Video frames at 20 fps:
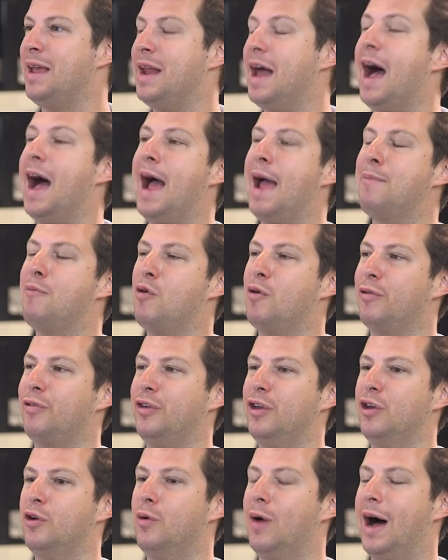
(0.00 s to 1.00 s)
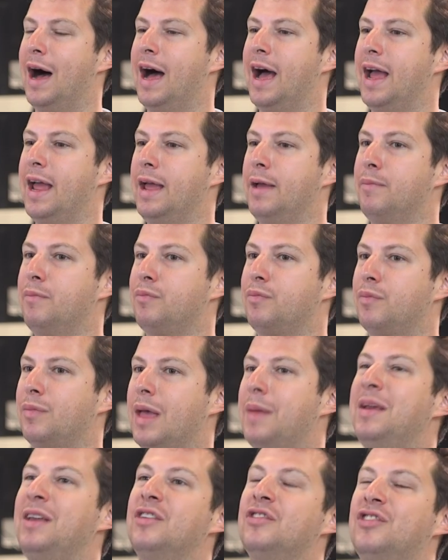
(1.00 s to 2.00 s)
mean, I, am more with you. I,
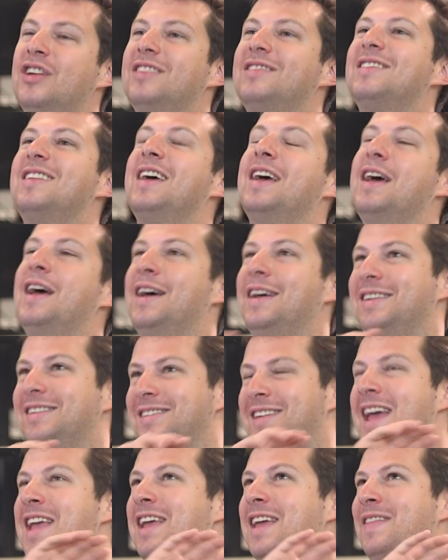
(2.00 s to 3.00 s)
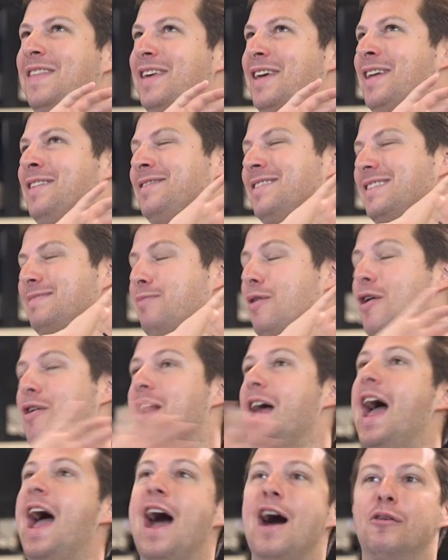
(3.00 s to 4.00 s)
I mean, just at uh, taking the incest
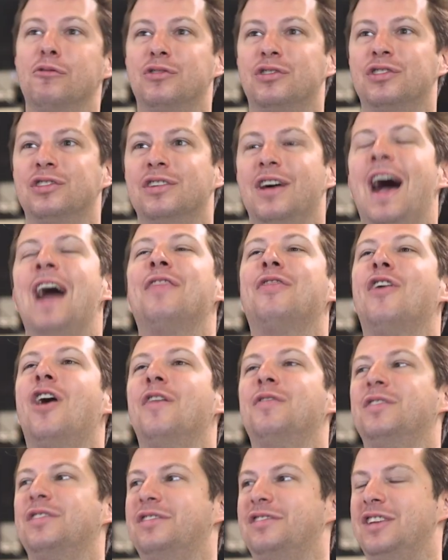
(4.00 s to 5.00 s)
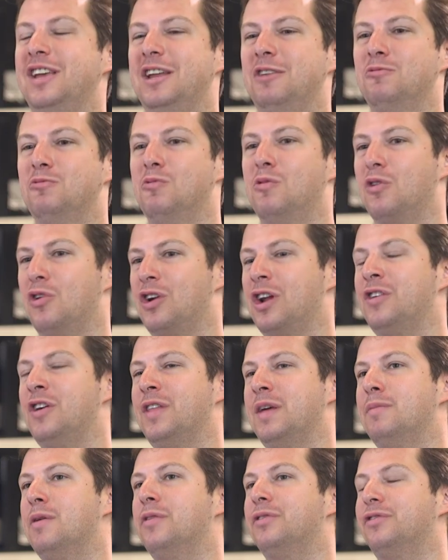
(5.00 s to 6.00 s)
part out, I thought the scene worked. I
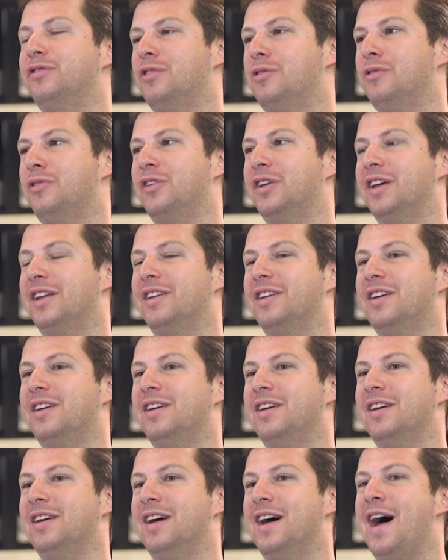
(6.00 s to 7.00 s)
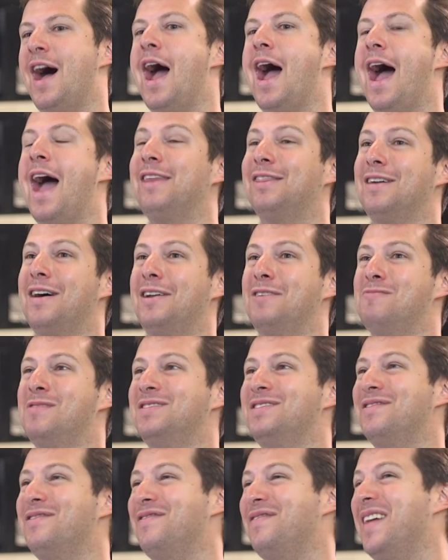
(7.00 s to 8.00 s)
thought they both sold it. Mm -hmm. I, I, thought it
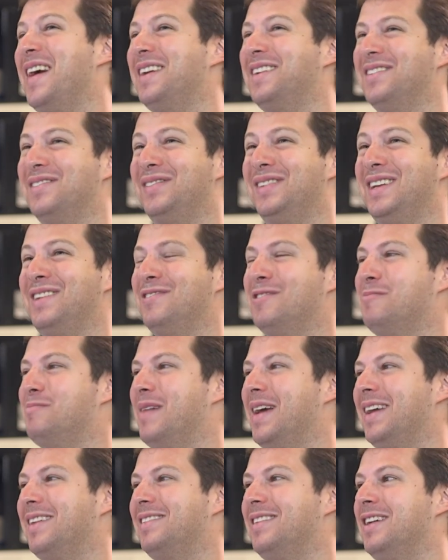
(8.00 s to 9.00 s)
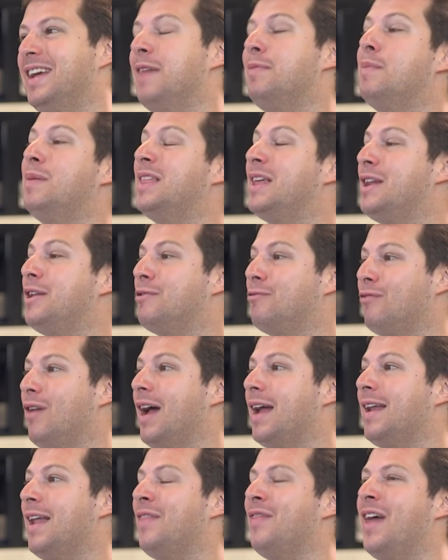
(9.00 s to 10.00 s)
was effectively romantic. And but then you're
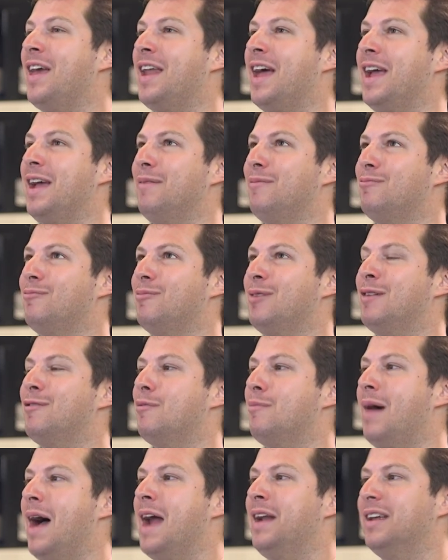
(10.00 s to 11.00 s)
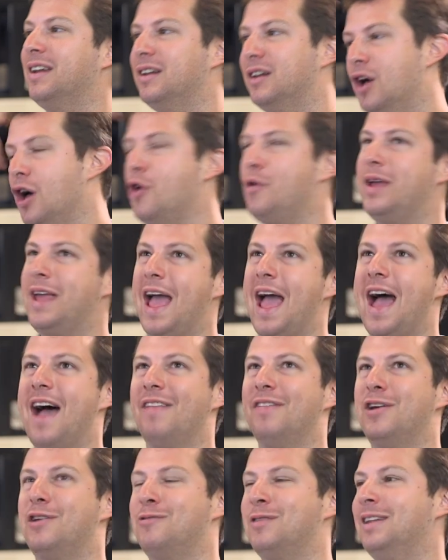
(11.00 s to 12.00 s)
right. And then I get reminded, oh
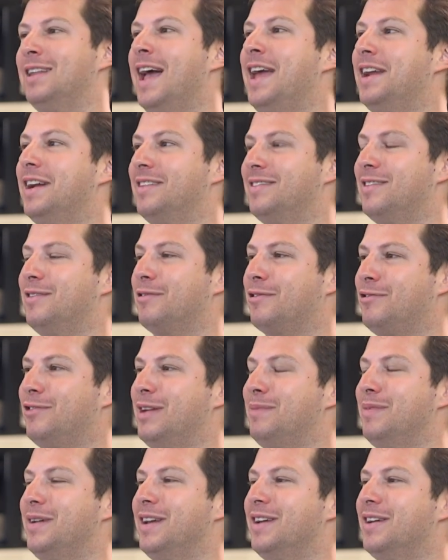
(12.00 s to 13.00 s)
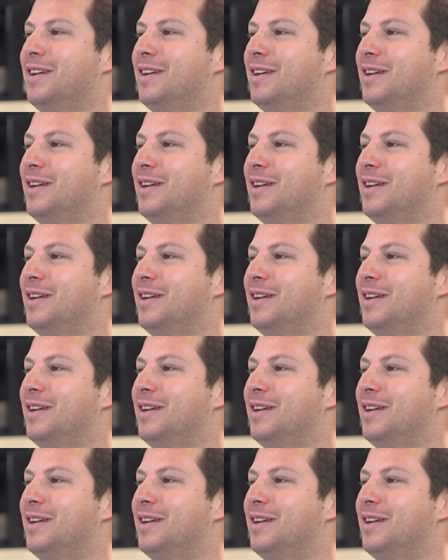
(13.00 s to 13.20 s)
yeah, they're related. It's a little creepy.